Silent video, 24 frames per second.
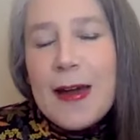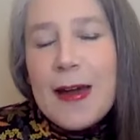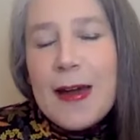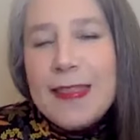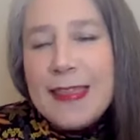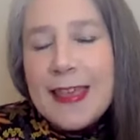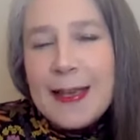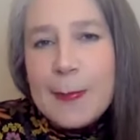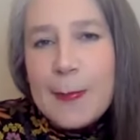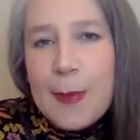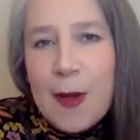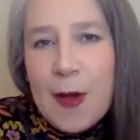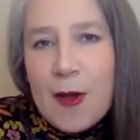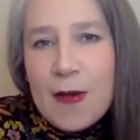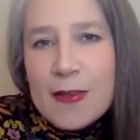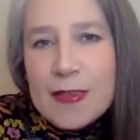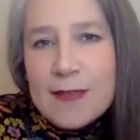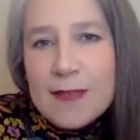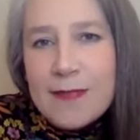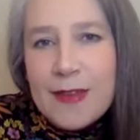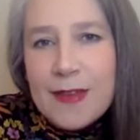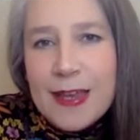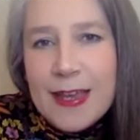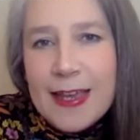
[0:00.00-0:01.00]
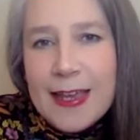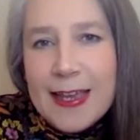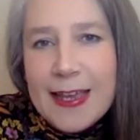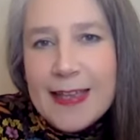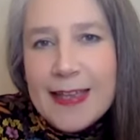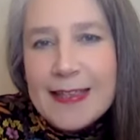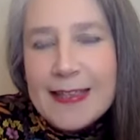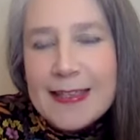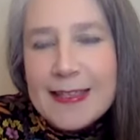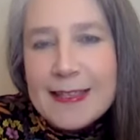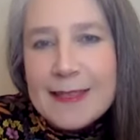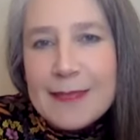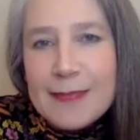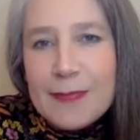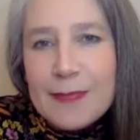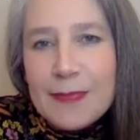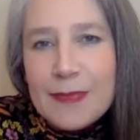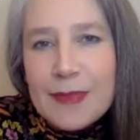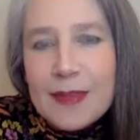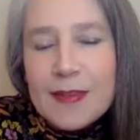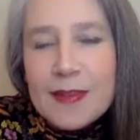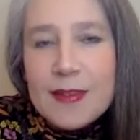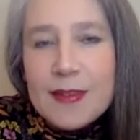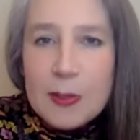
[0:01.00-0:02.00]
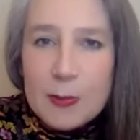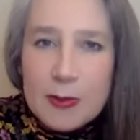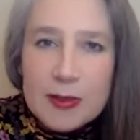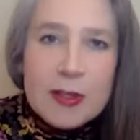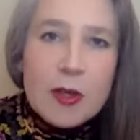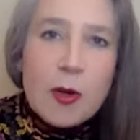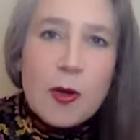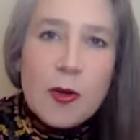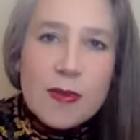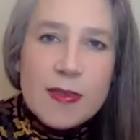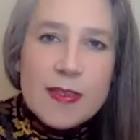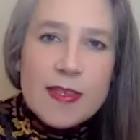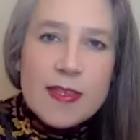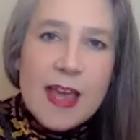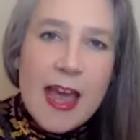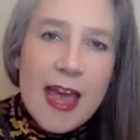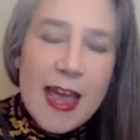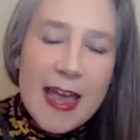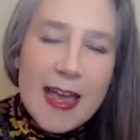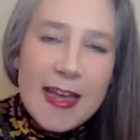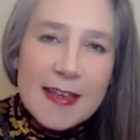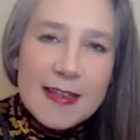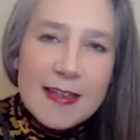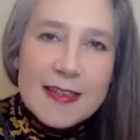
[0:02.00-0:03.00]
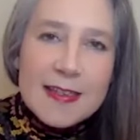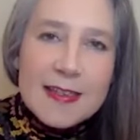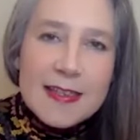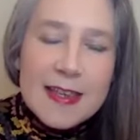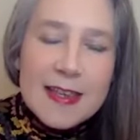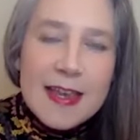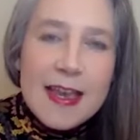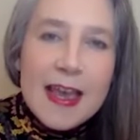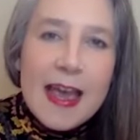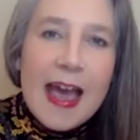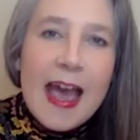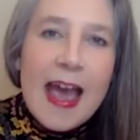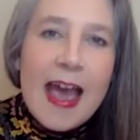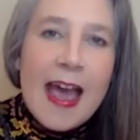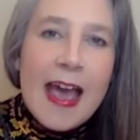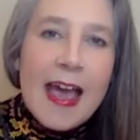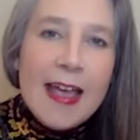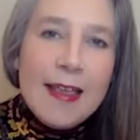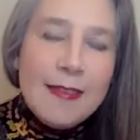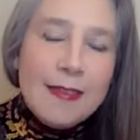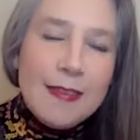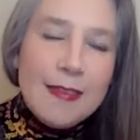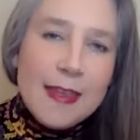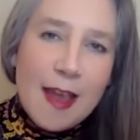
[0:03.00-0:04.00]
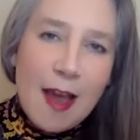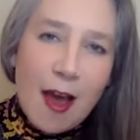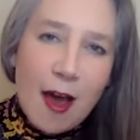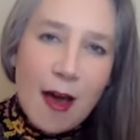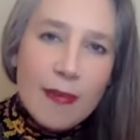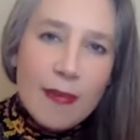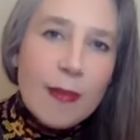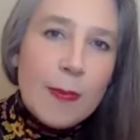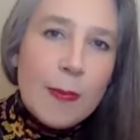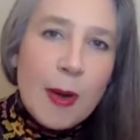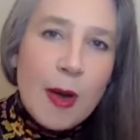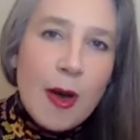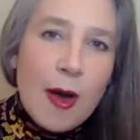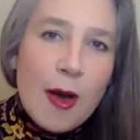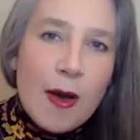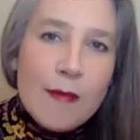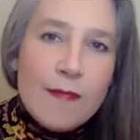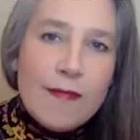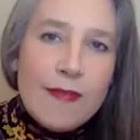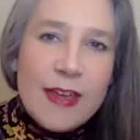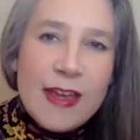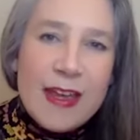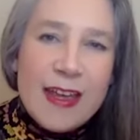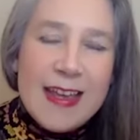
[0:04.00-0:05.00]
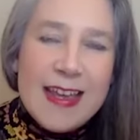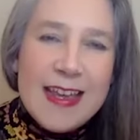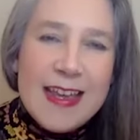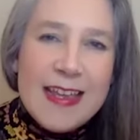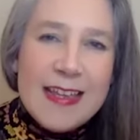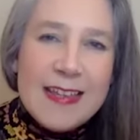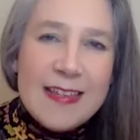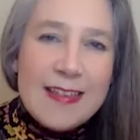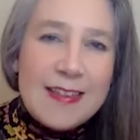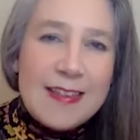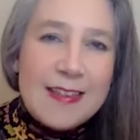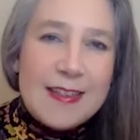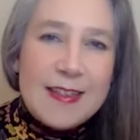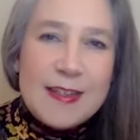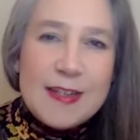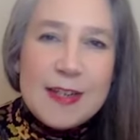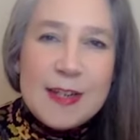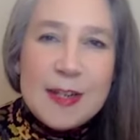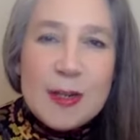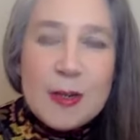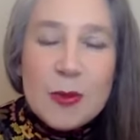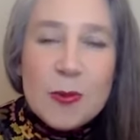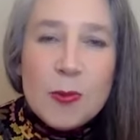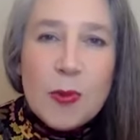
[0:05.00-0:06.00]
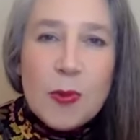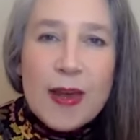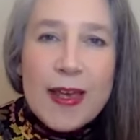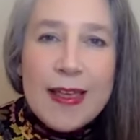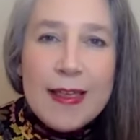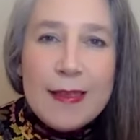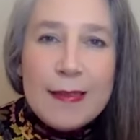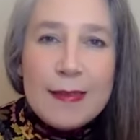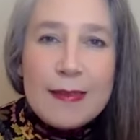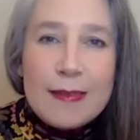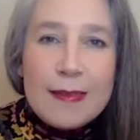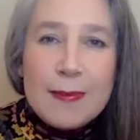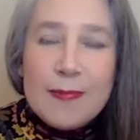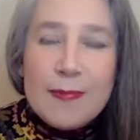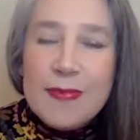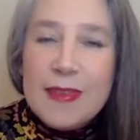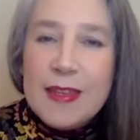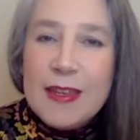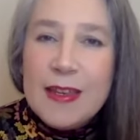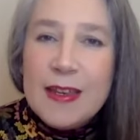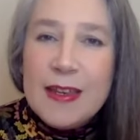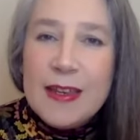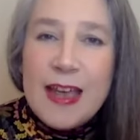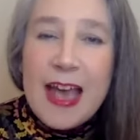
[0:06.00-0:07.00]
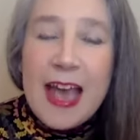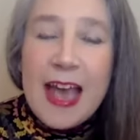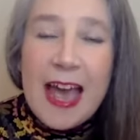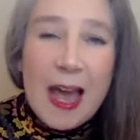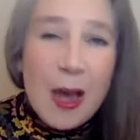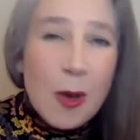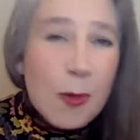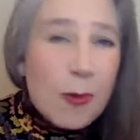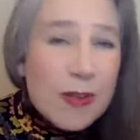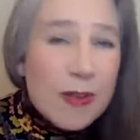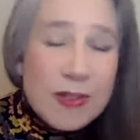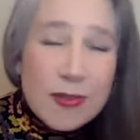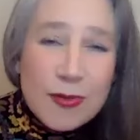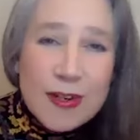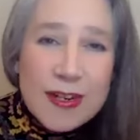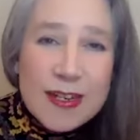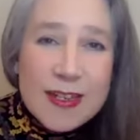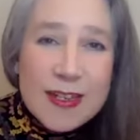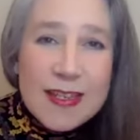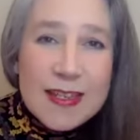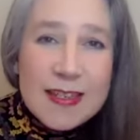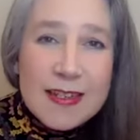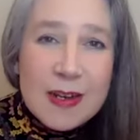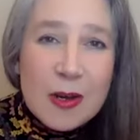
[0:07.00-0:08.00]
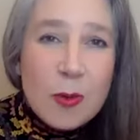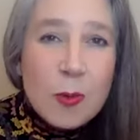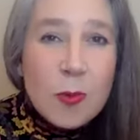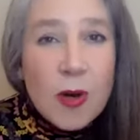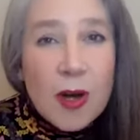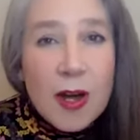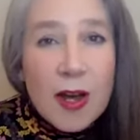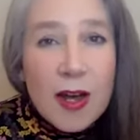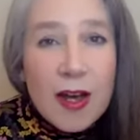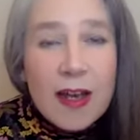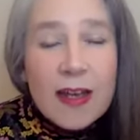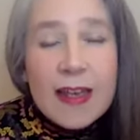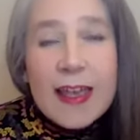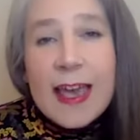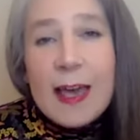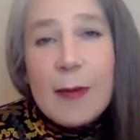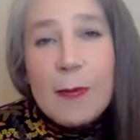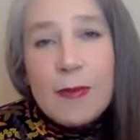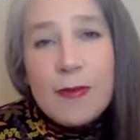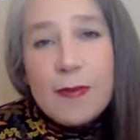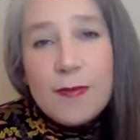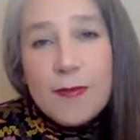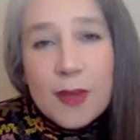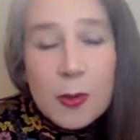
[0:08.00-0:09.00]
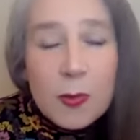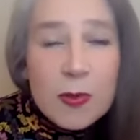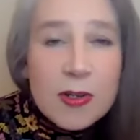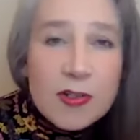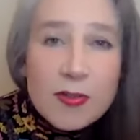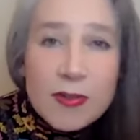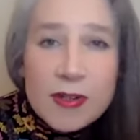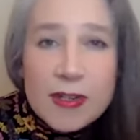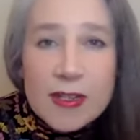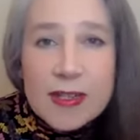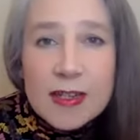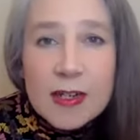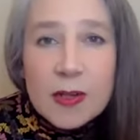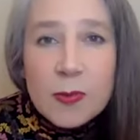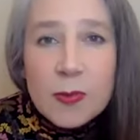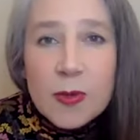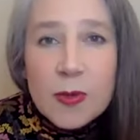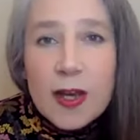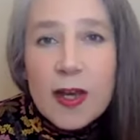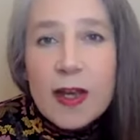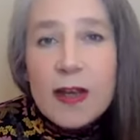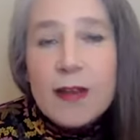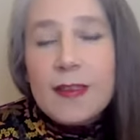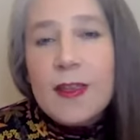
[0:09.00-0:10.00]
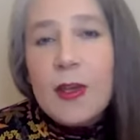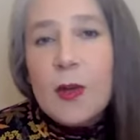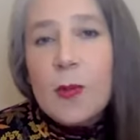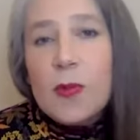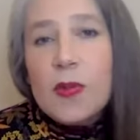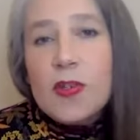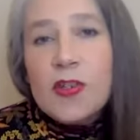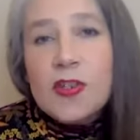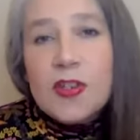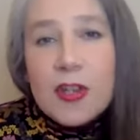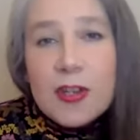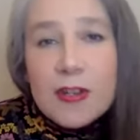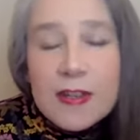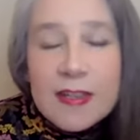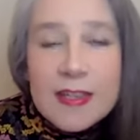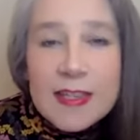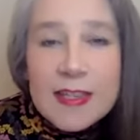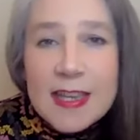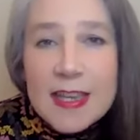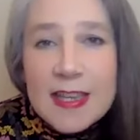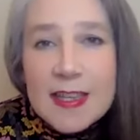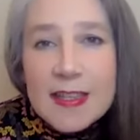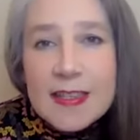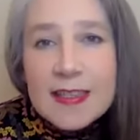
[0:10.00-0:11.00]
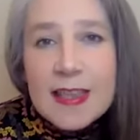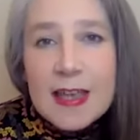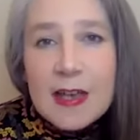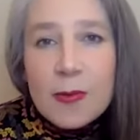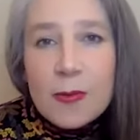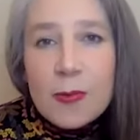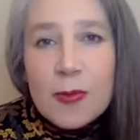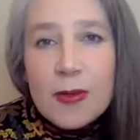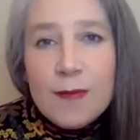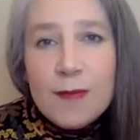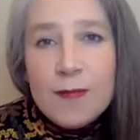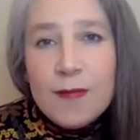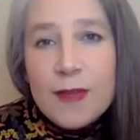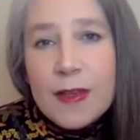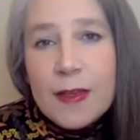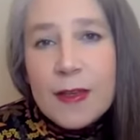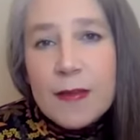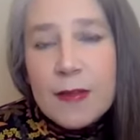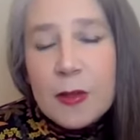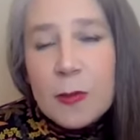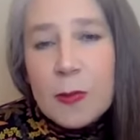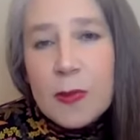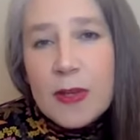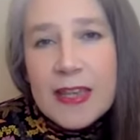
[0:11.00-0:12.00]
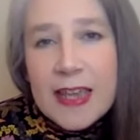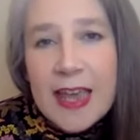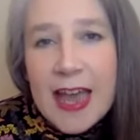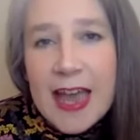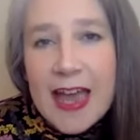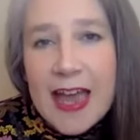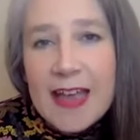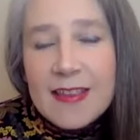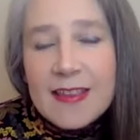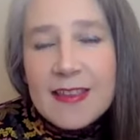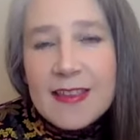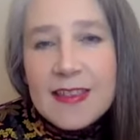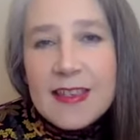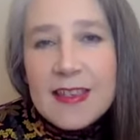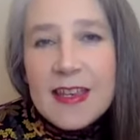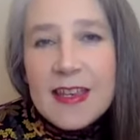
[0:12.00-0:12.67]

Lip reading: I think part of it is to do with context. And the other part of it is to do with how we're treated at work, how we feel we're treated at work, the opportunities that we feel that we get.